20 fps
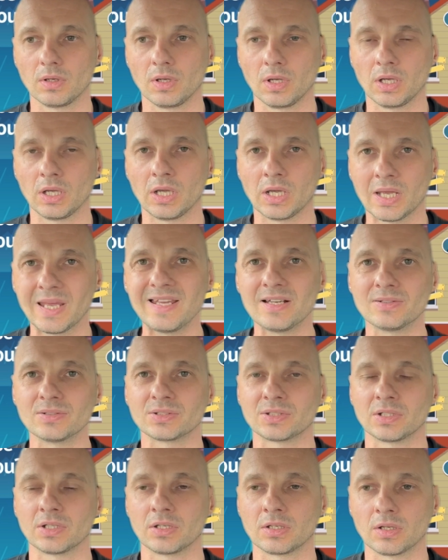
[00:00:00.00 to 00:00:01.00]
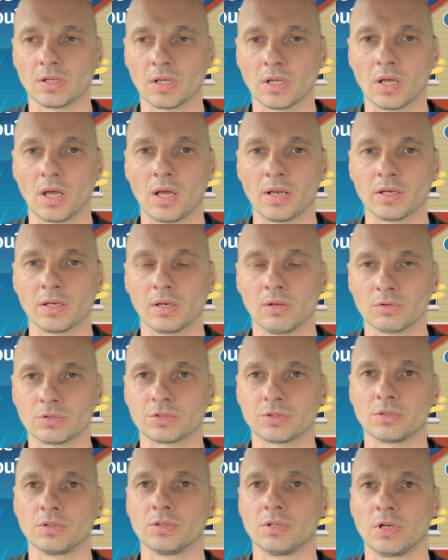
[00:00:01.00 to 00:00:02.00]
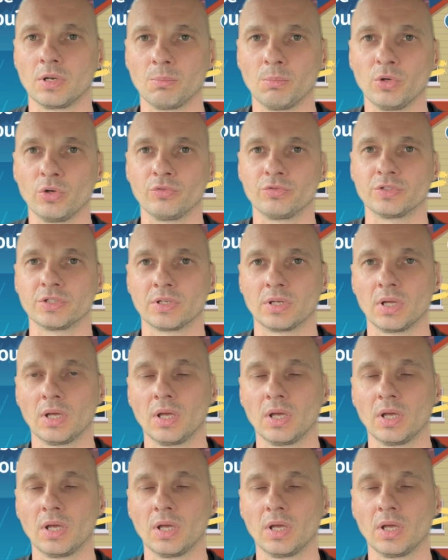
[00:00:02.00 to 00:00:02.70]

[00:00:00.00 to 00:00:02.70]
he heals and he looks good and he moves and